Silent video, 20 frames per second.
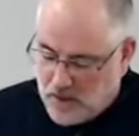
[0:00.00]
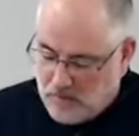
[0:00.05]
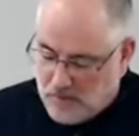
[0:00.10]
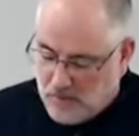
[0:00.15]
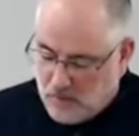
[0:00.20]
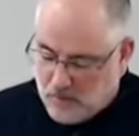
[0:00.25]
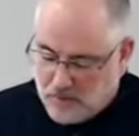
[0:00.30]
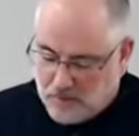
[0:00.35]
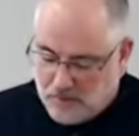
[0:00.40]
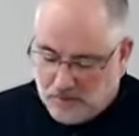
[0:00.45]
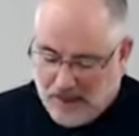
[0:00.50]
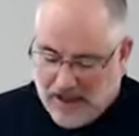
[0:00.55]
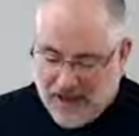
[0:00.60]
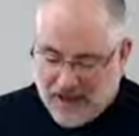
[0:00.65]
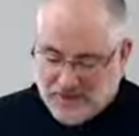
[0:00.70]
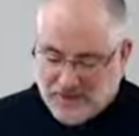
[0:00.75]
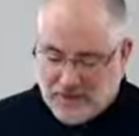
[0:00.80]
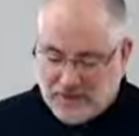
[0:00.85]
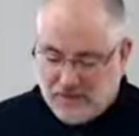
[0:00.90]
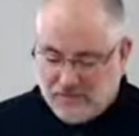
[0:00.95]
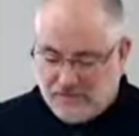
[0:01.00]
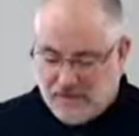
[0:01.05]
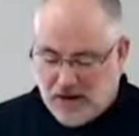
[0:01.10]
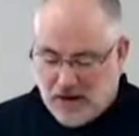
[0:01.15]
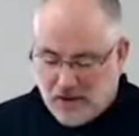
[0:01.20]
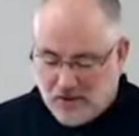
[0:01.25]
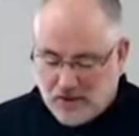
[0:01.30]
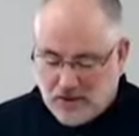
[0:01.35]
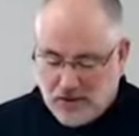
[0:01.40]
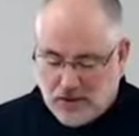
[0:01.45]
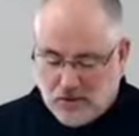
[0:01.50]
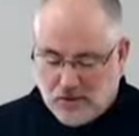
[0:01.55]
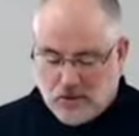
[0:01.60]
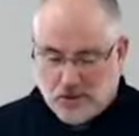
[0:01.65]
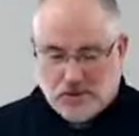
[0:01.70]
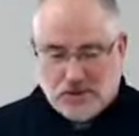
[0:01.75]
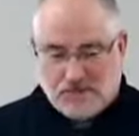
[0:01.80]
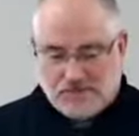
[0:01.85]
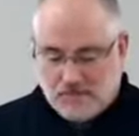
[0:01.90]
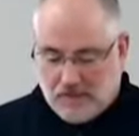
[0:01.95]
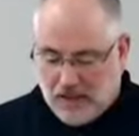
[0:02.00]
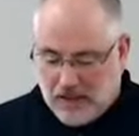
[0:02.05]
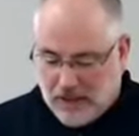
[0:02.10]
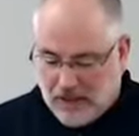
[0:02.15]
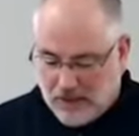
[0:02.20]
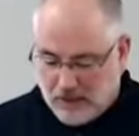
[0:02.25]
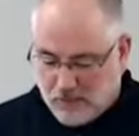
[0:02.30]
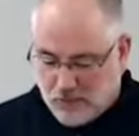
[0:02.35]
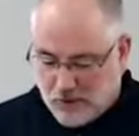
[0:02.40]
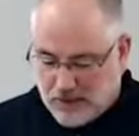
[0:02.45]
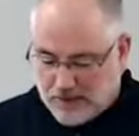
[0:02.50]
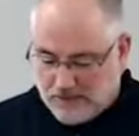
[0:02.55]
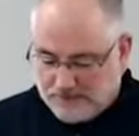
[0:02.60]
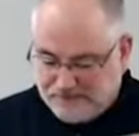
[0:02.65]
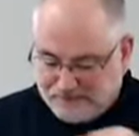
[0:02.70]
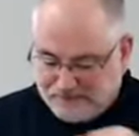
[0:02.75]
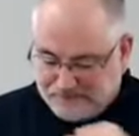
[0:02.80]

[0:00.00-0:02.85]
But with the passing of barren years, Henry